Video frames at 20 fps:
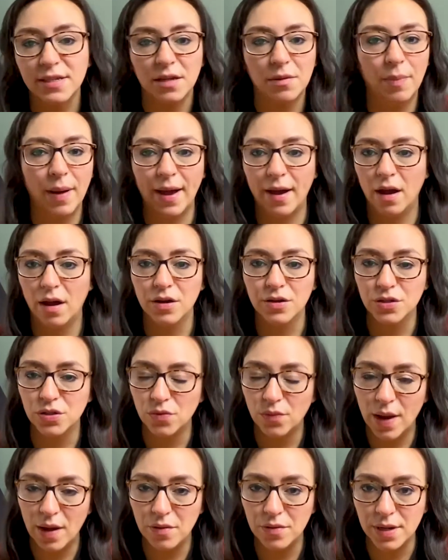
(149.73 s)
by our
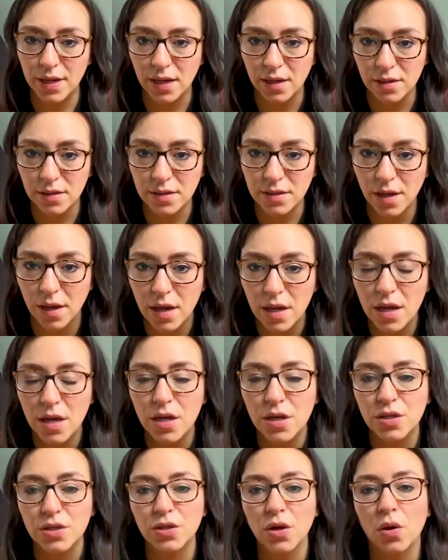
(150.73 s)
surroundings.
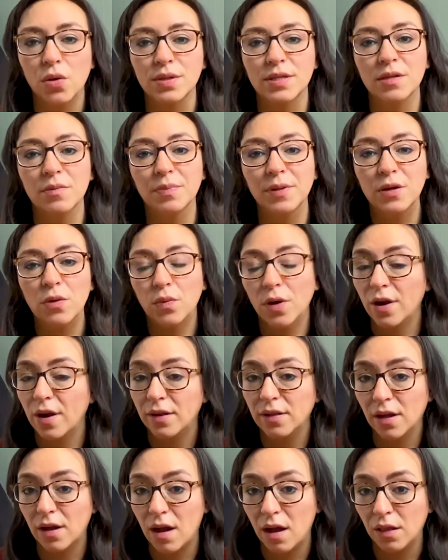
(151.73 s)
So simply
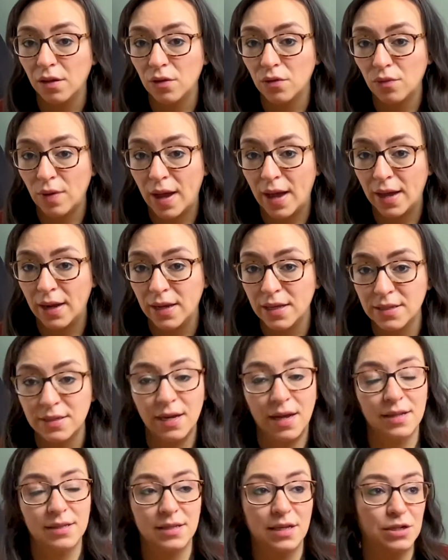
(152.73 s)
wearing the color red is
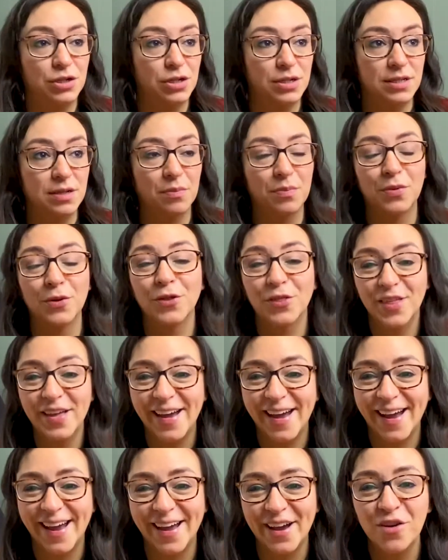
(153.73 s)
not such a simple
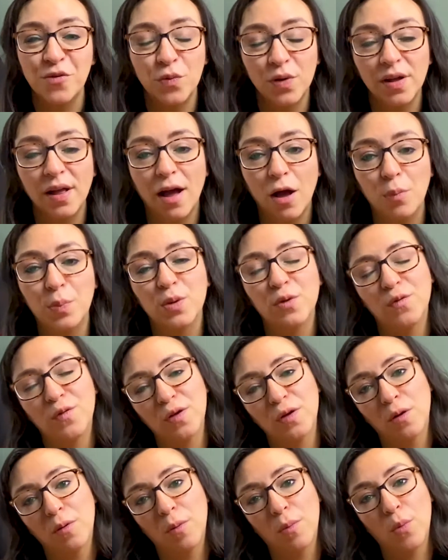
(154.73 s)
thing. It will help you
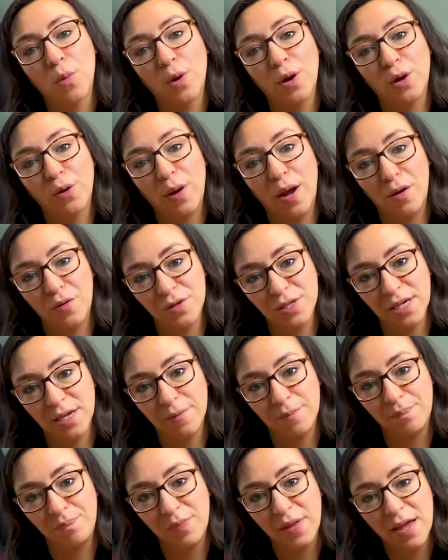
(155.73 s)
feel more
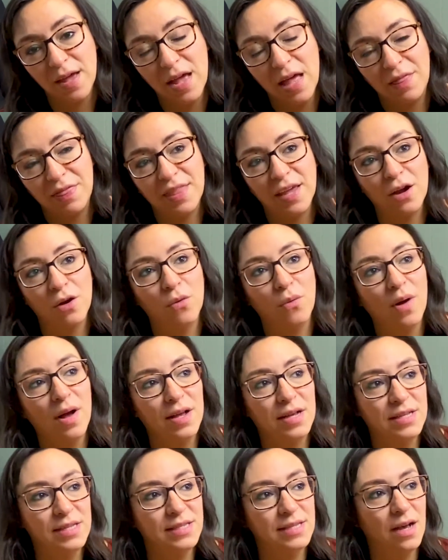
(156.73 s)
grounded. There
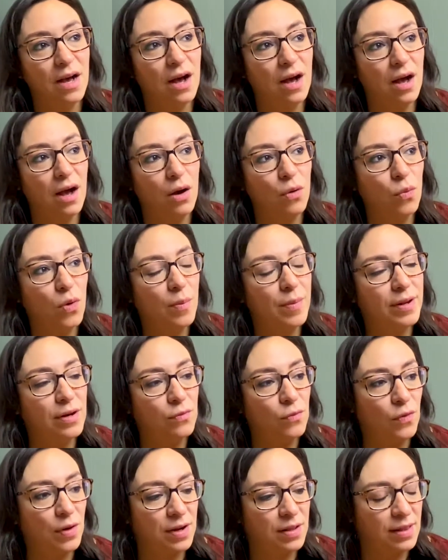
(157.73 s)
was a woman
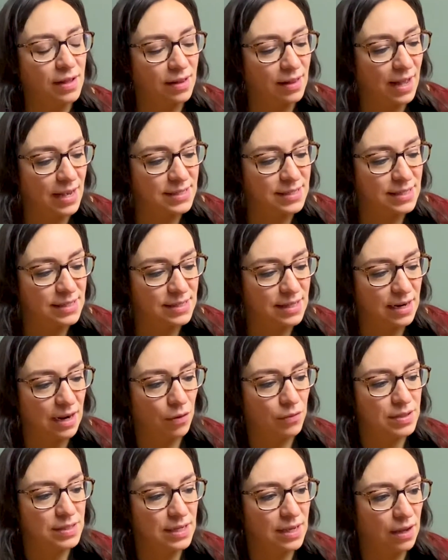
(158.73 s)
in one of the classes that I
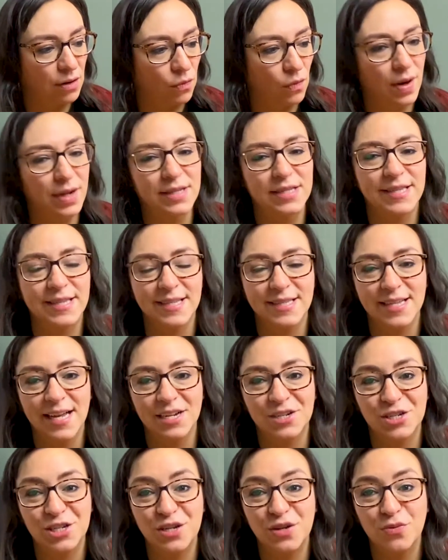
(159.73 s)
was in once that
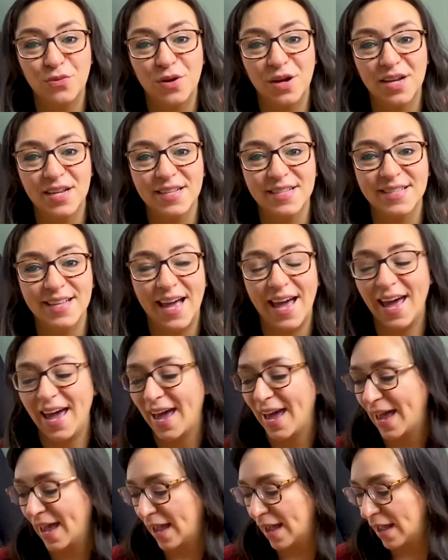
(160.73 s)
said she was
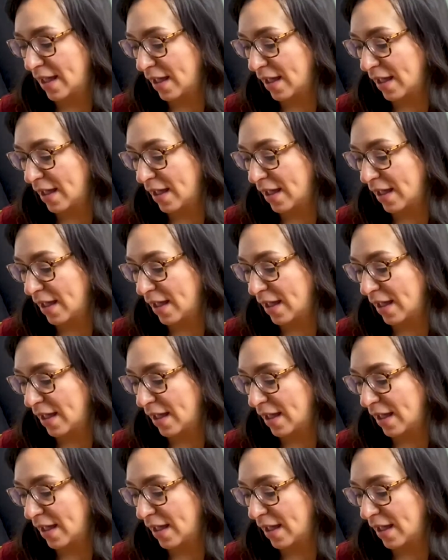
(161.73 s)
a